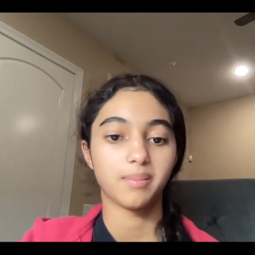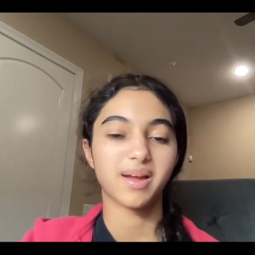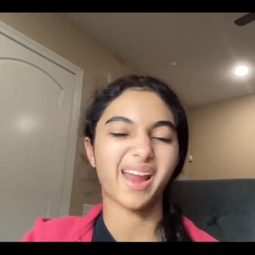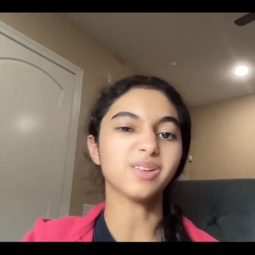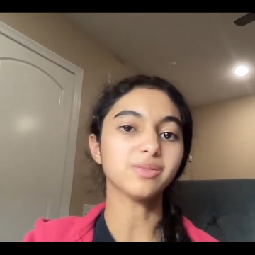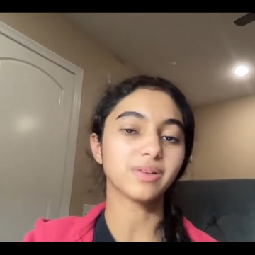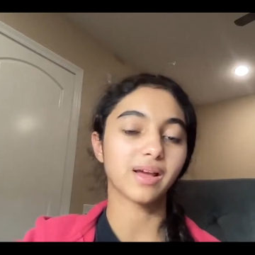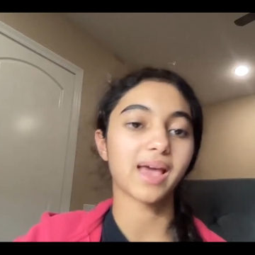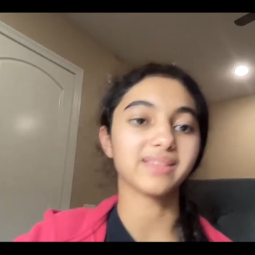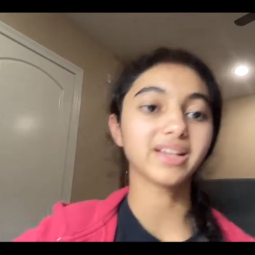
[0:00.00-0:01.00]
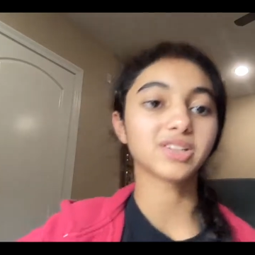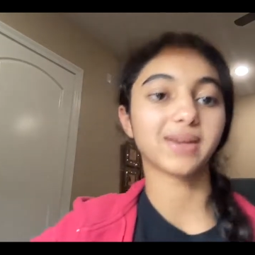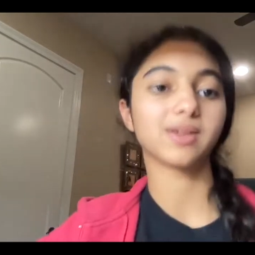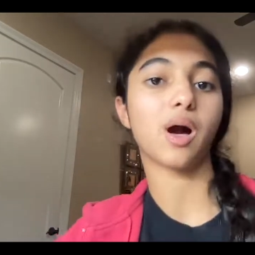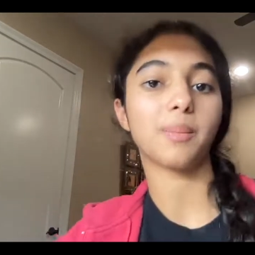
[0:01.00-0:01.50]
But I don't, I like
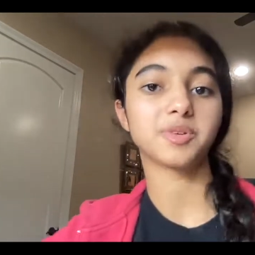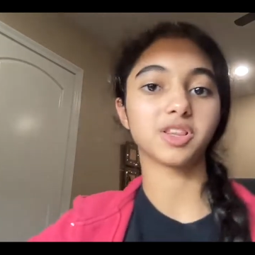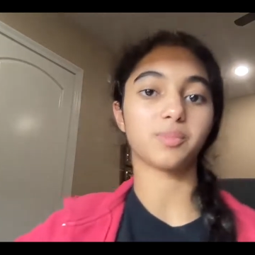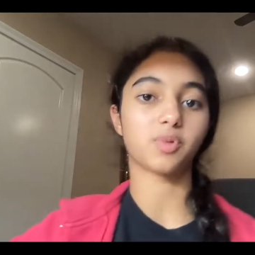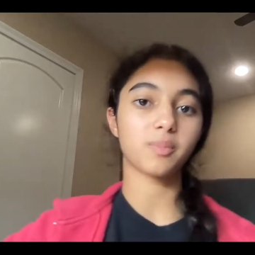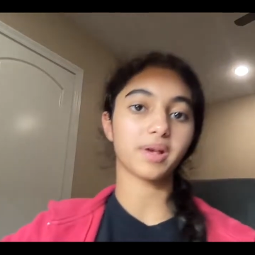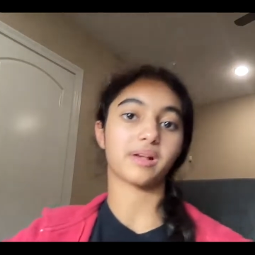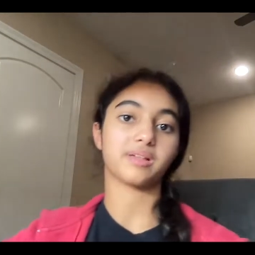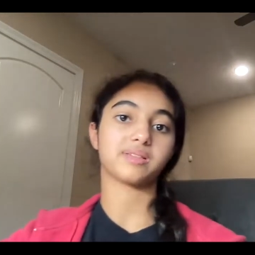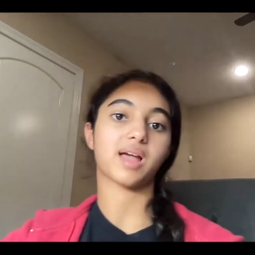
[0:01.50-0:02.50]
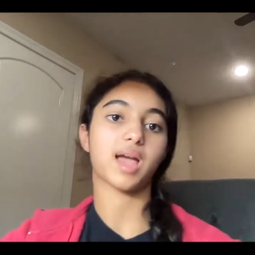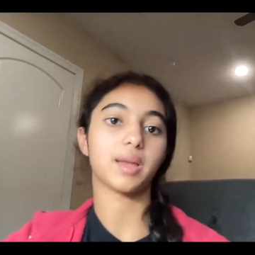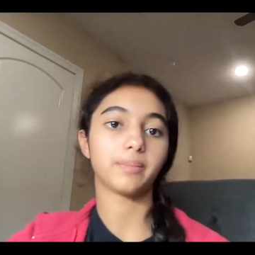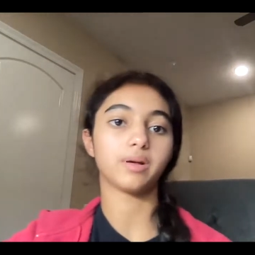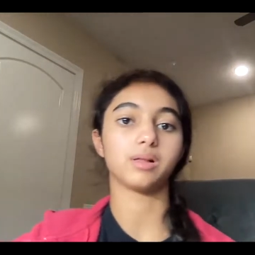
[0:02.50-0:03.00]
trading options more because
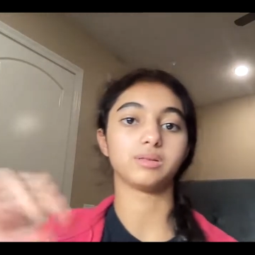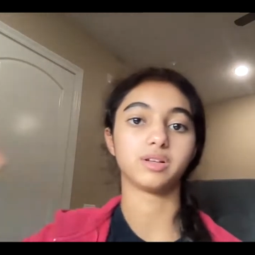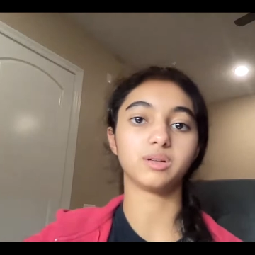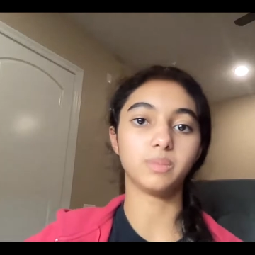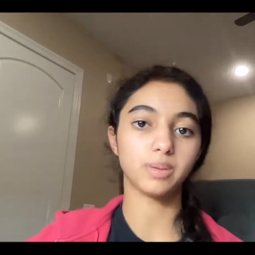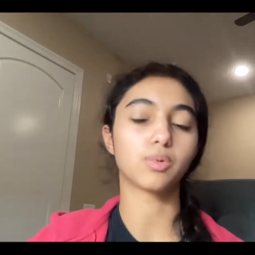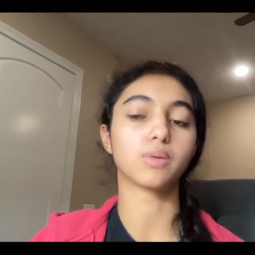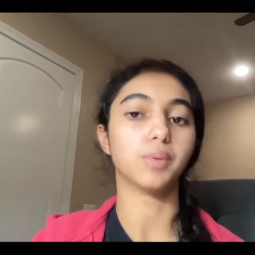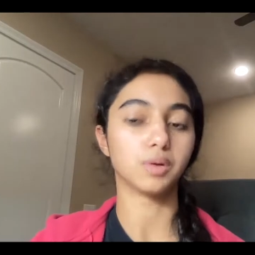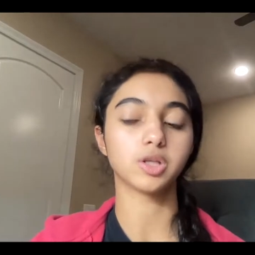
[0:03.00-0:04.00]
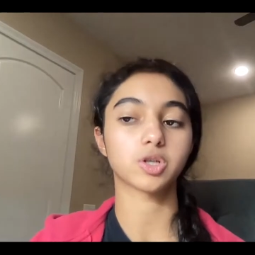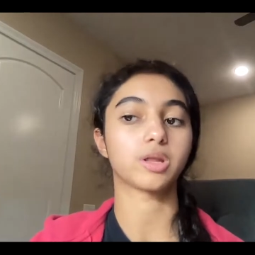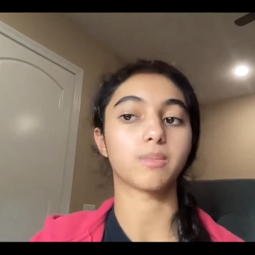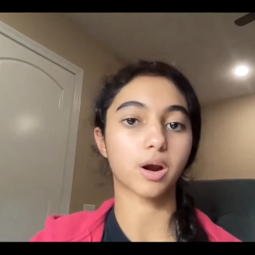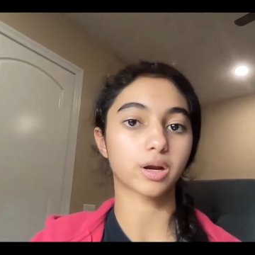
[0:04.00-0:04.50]
I'm a little bit more bullish
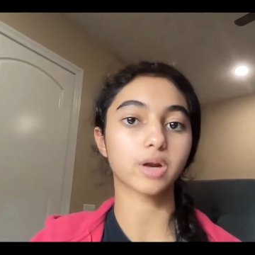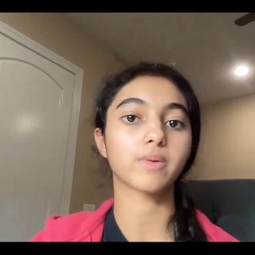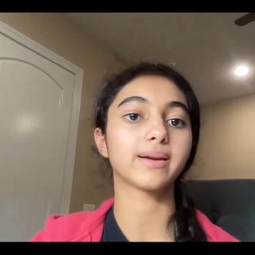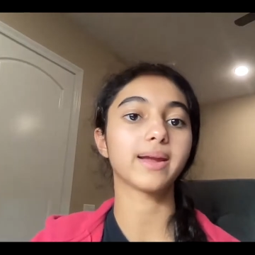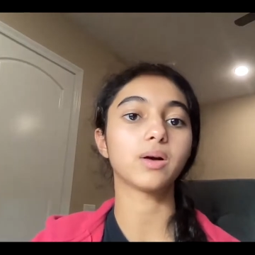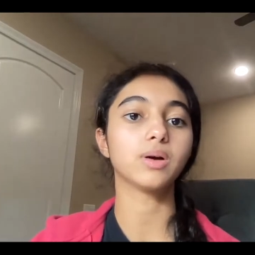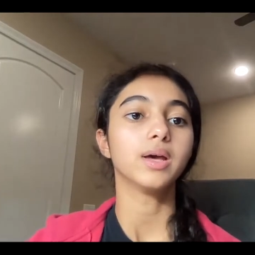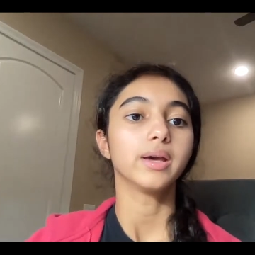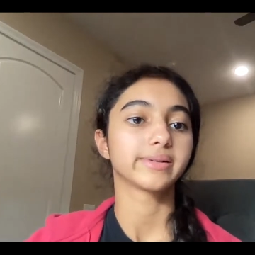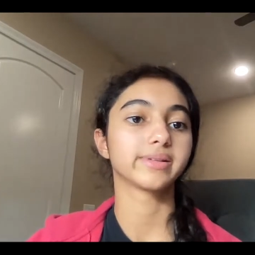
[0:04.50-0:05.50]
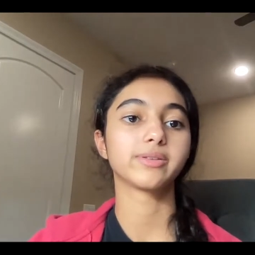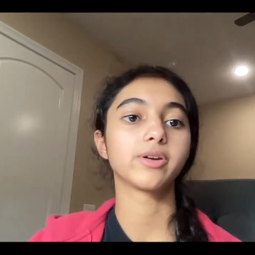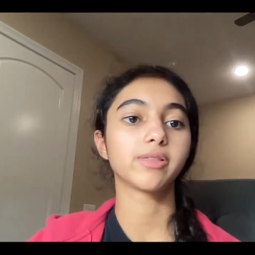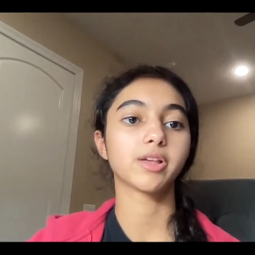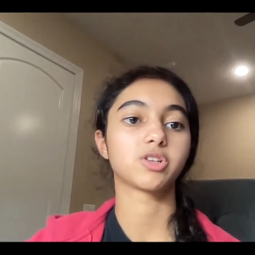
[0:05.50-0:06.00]
on the market right now,
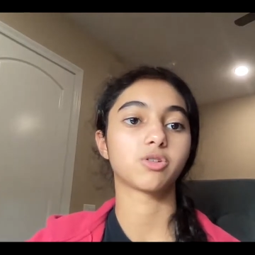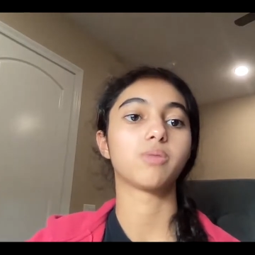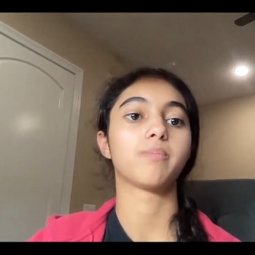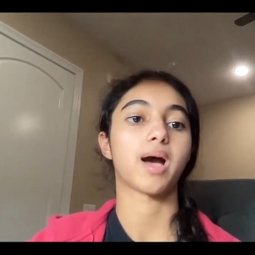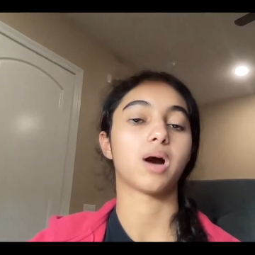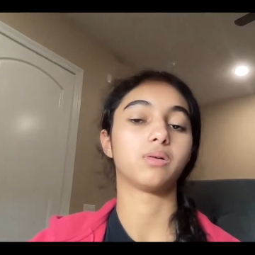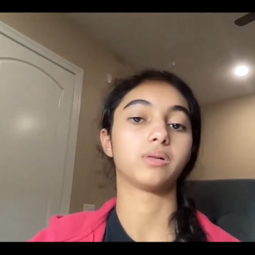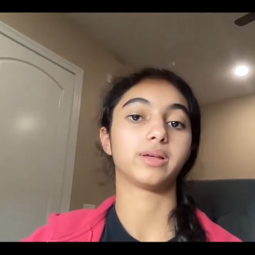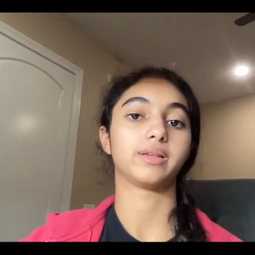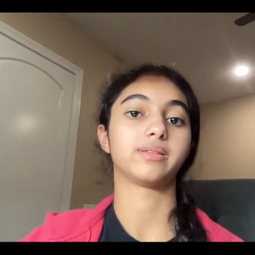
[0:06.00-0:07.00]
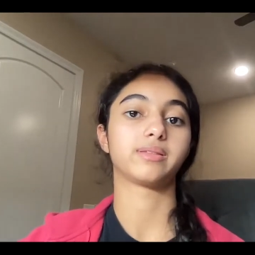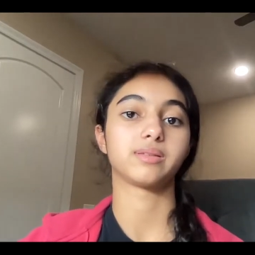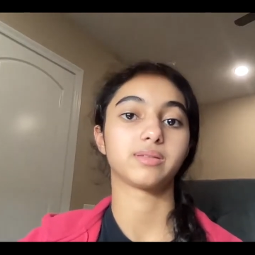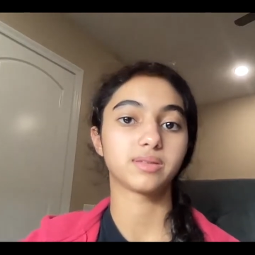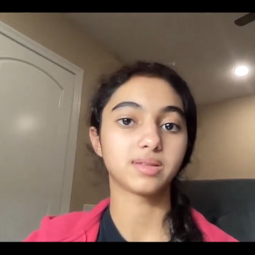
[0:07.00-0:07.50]
considering that Jerome Powell is
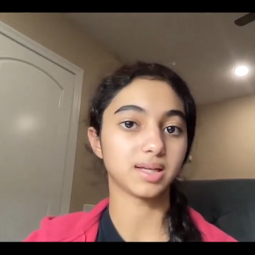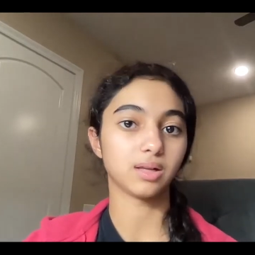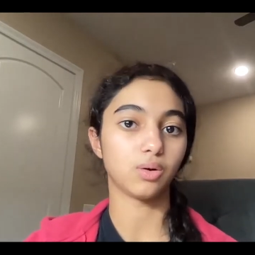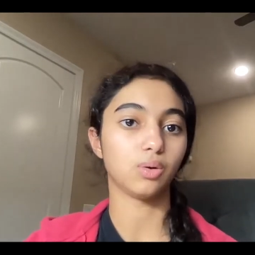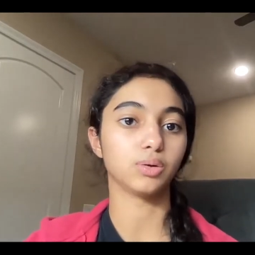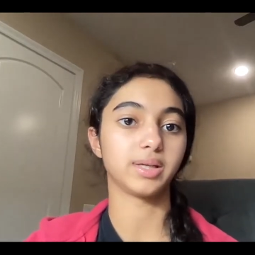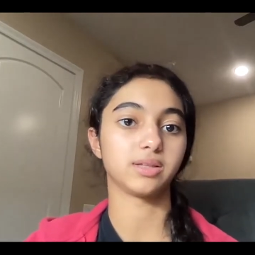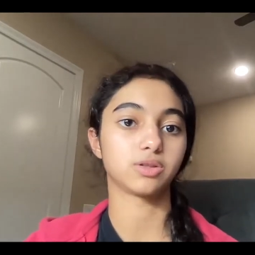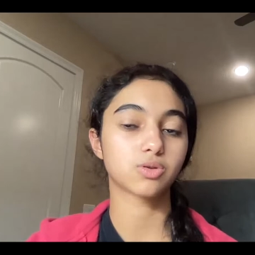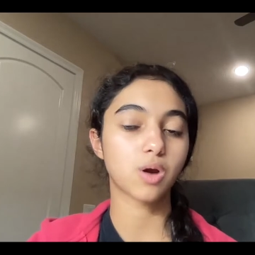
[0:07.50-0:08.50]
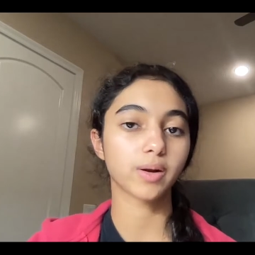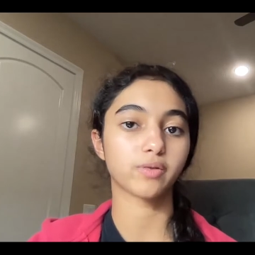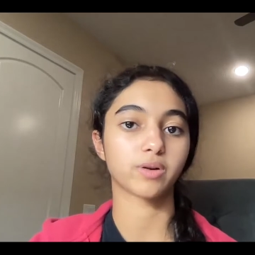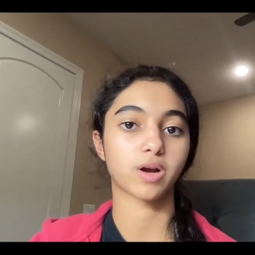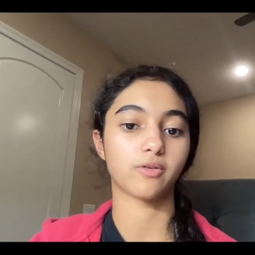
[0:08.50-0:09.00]
still holding and strong
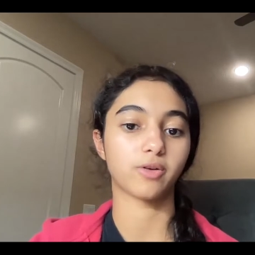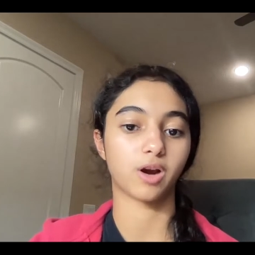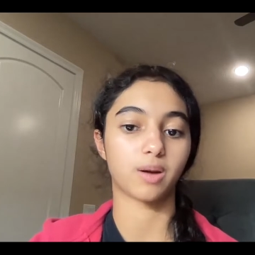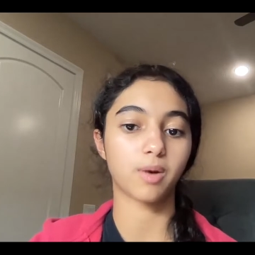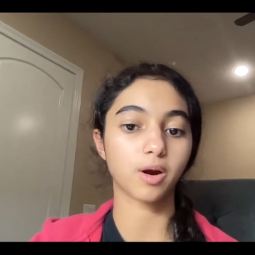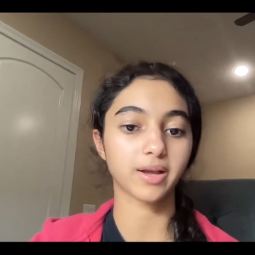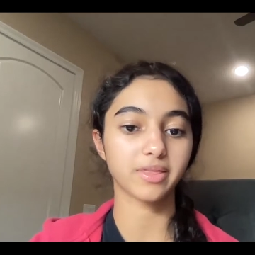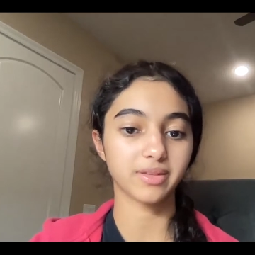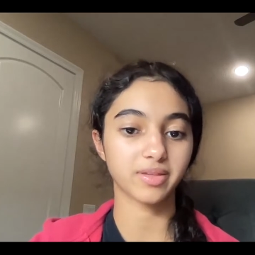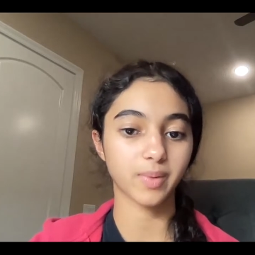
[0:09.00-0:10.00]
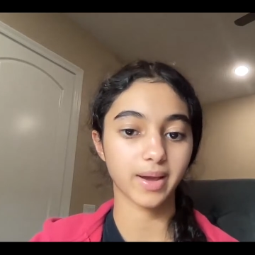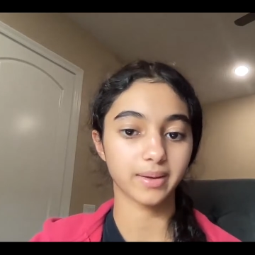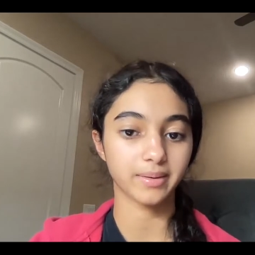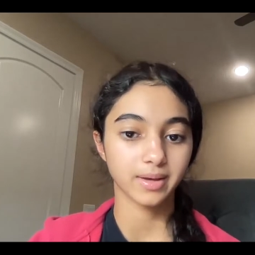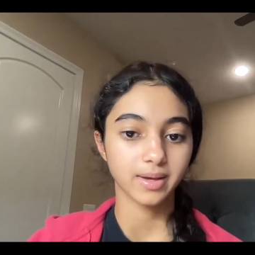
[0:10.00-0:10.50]
and recovering our market this
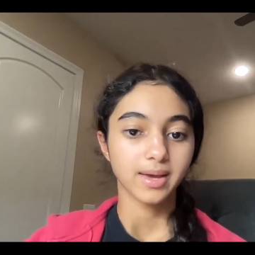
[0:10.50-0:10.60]
way.